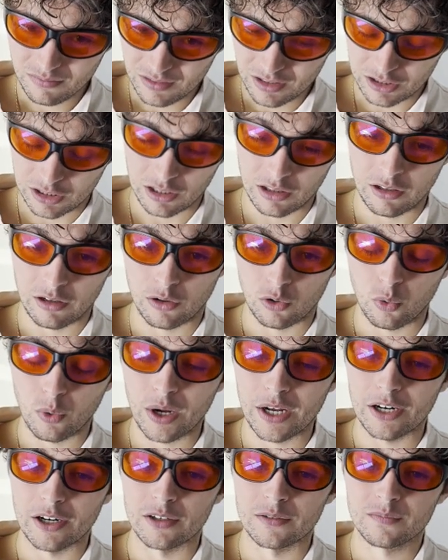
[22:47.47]
to the
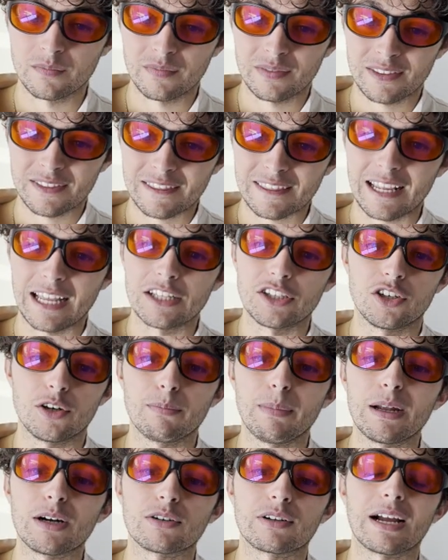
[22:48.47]
equator, and your
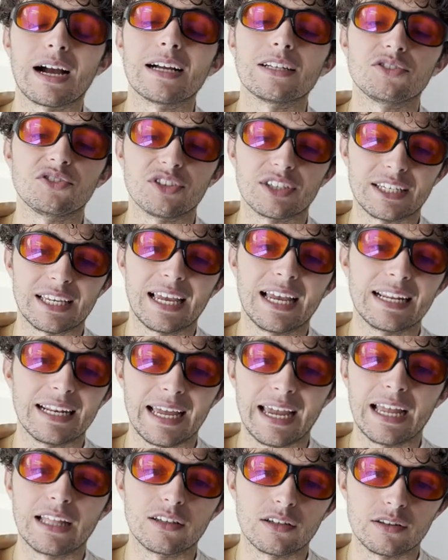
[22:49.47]
mitochondria can't
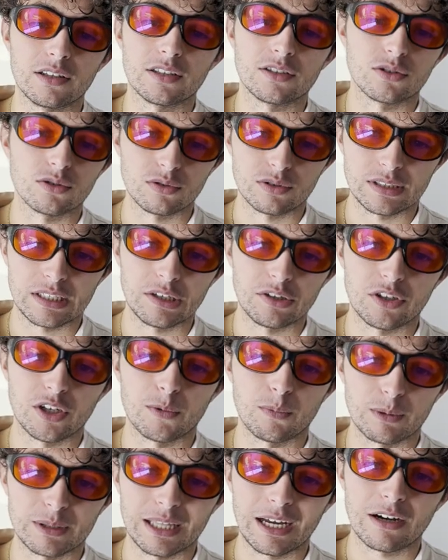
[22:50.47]
handle this
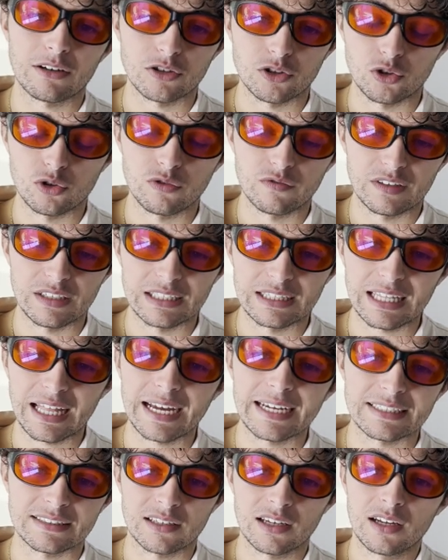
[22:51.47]
deuterium without UV
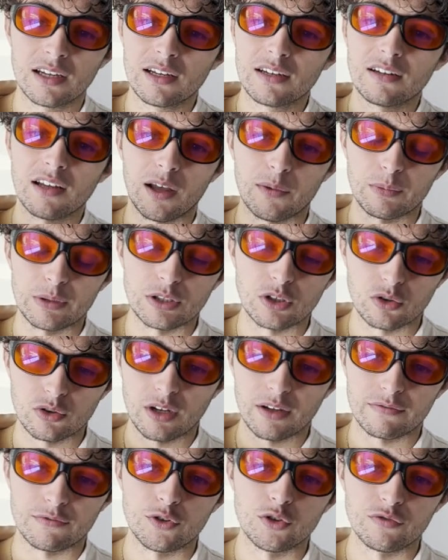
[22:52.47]
light, and we don't
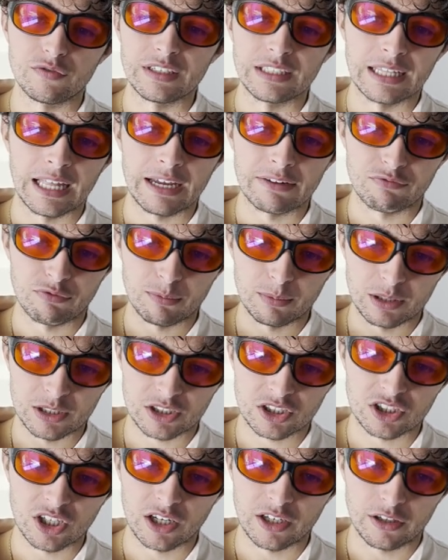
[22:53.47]
have UV light from the
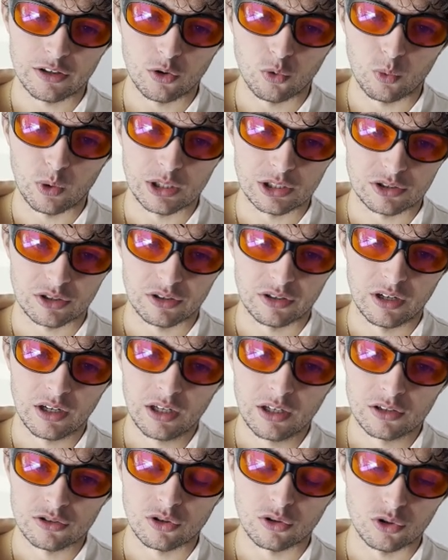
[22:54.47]
sun in the winter,
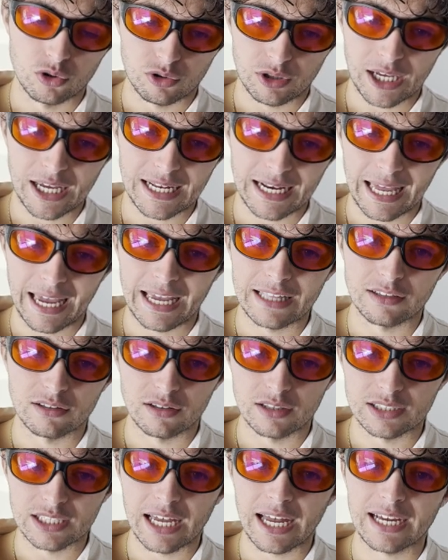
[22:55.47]
so you can't handle
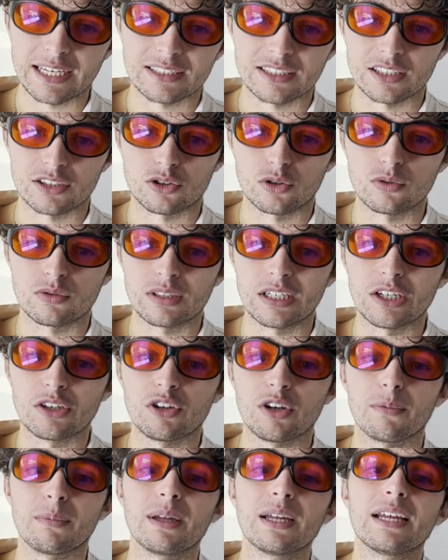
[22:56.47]
this excess
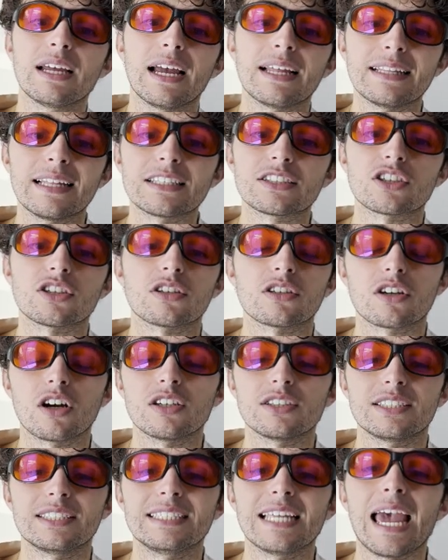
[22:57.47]
deuterium, and that's going to
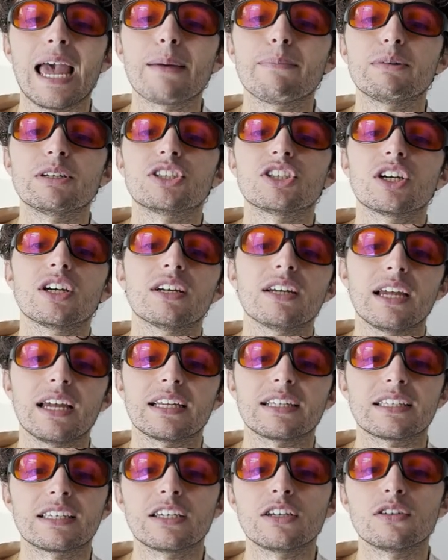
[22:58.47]
cause damage
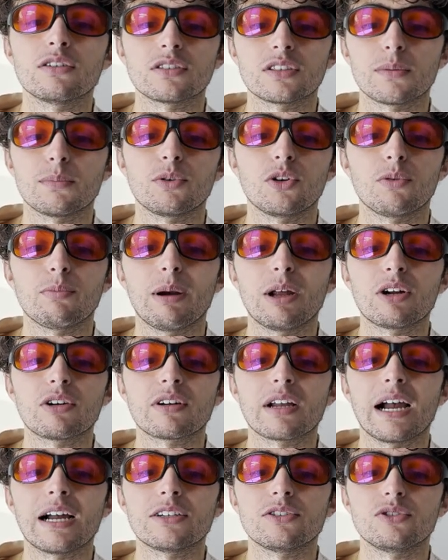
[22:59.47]
and kill some of your
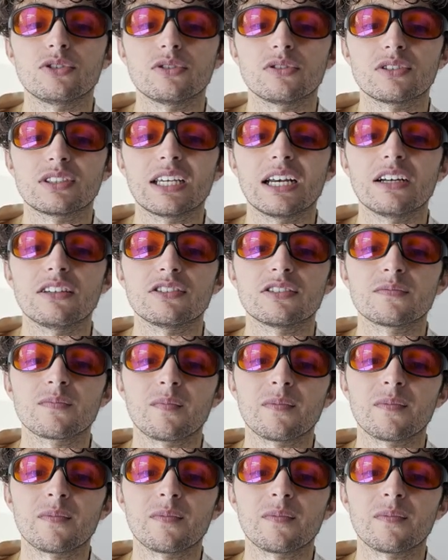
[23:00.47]
mitochondrial cells.